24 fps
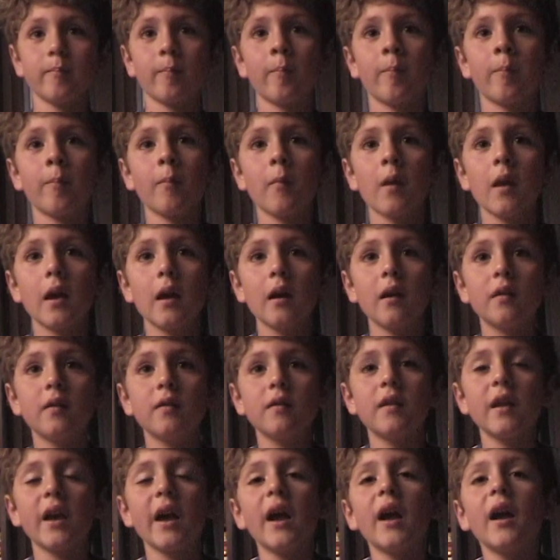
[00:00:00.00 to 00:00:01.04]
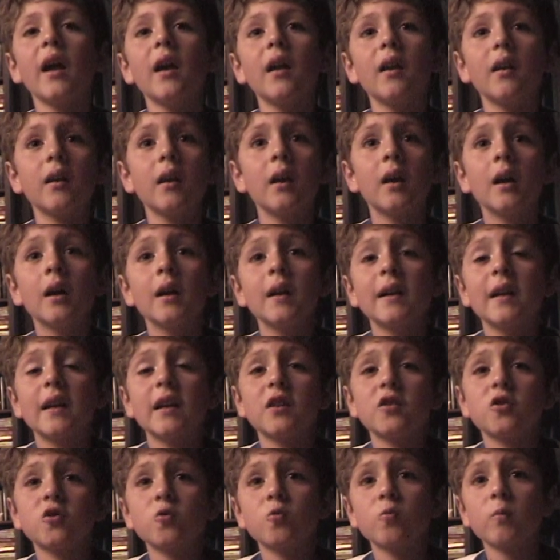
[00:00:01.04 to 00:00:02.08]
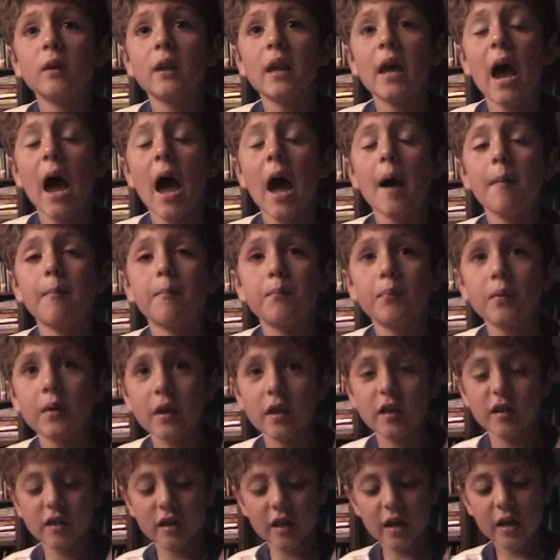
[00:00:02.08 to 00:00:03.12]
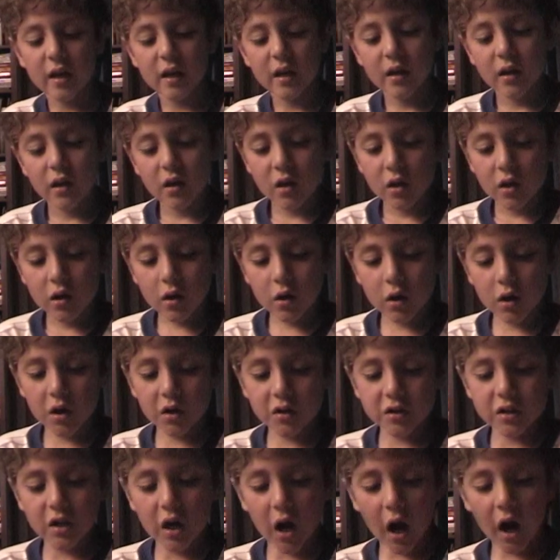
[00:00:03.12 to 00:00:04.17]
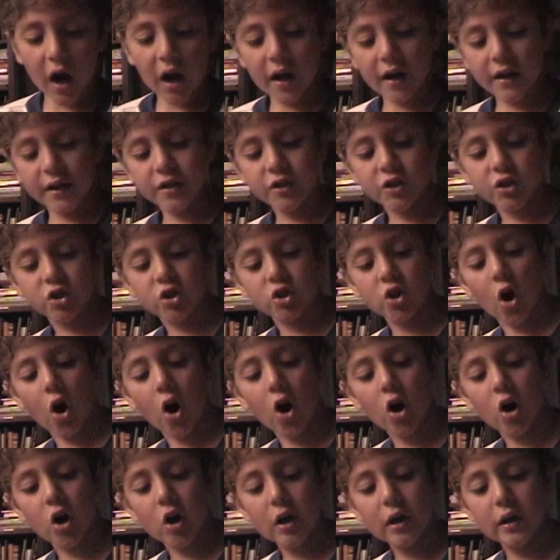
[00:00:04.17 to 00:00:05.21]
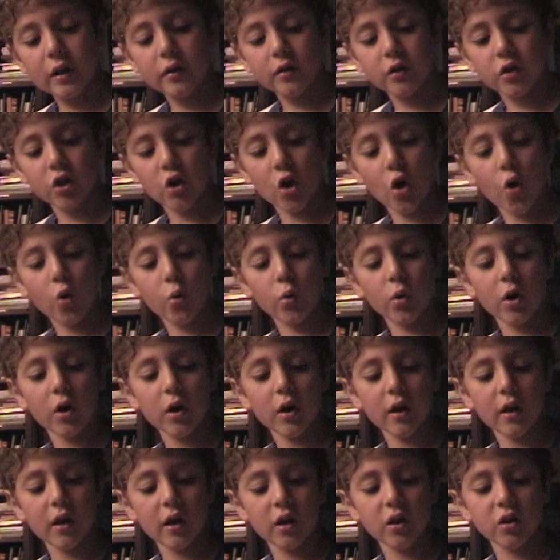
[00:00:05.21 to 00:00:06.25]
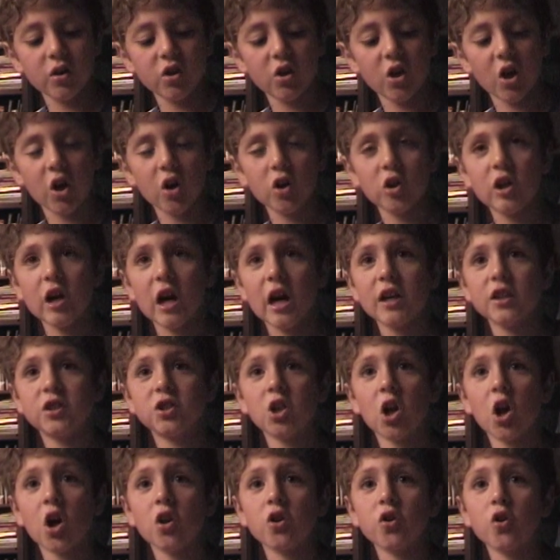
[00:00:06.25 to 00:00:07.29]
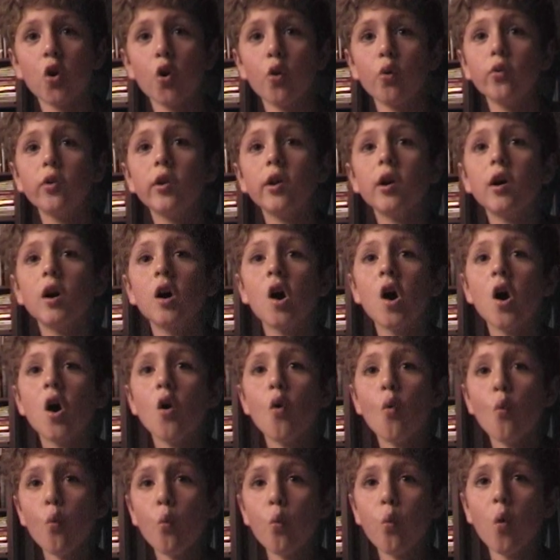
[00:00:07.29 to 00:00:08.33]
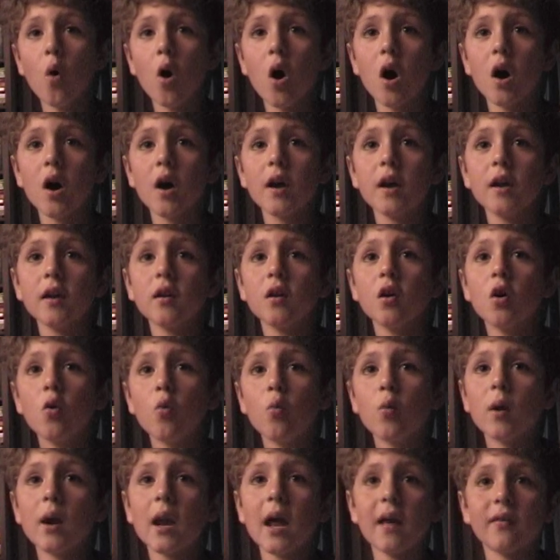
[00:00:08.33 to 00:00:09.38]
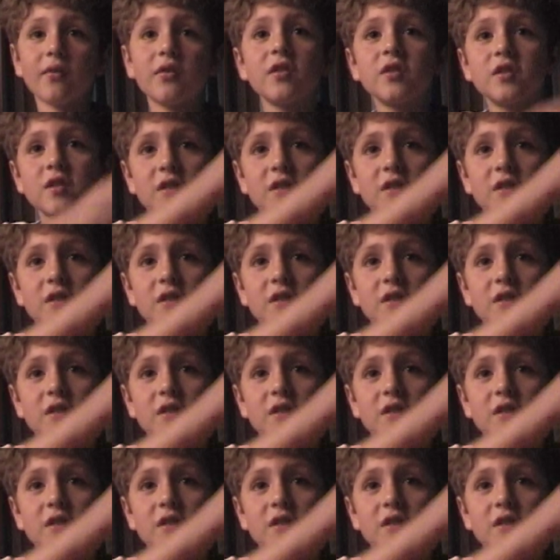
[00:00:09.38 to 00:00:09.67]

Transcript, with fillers: Mm-hmm. And then, guess what happened? What? A guy shot Yoda, and another guy shot Yoda. One went at the